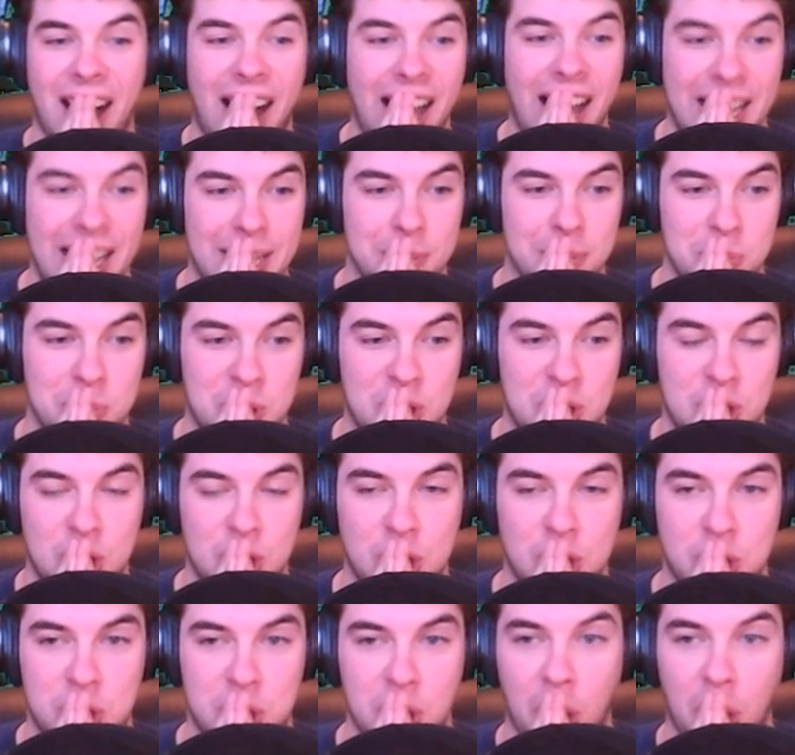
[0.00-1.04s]
I am
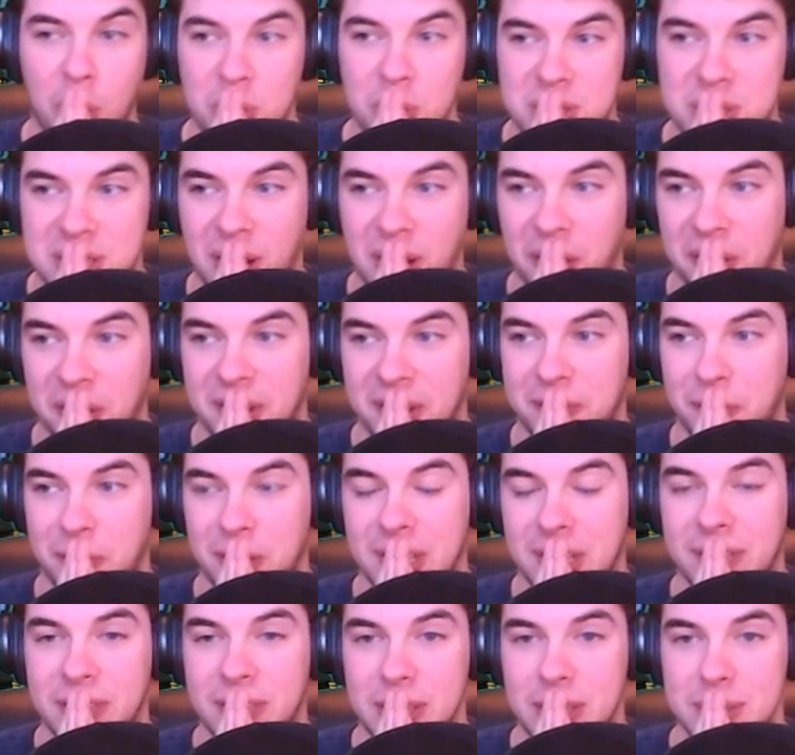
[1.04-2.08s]
so sorry for
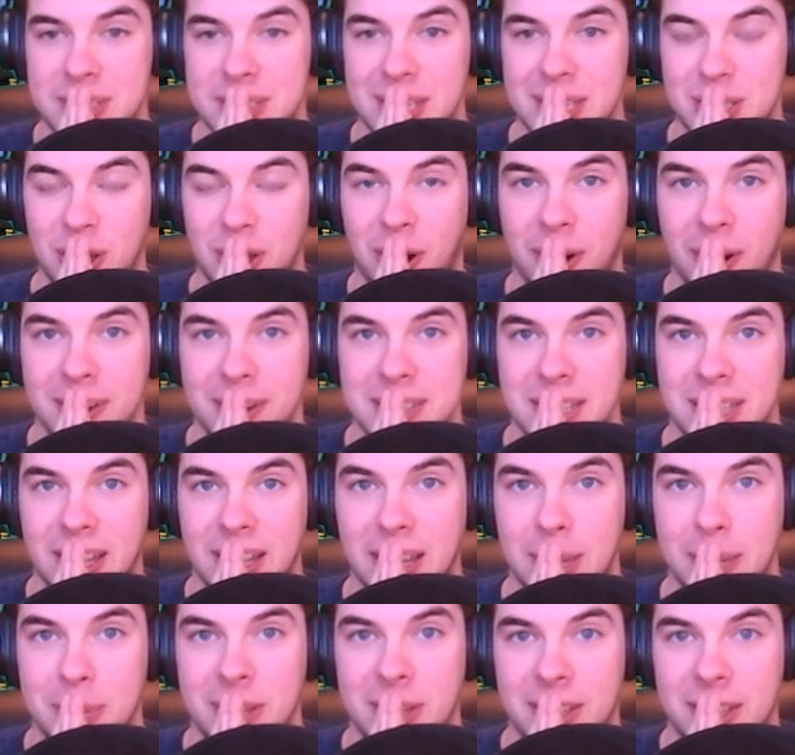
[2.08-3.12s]
giving you such a hard time.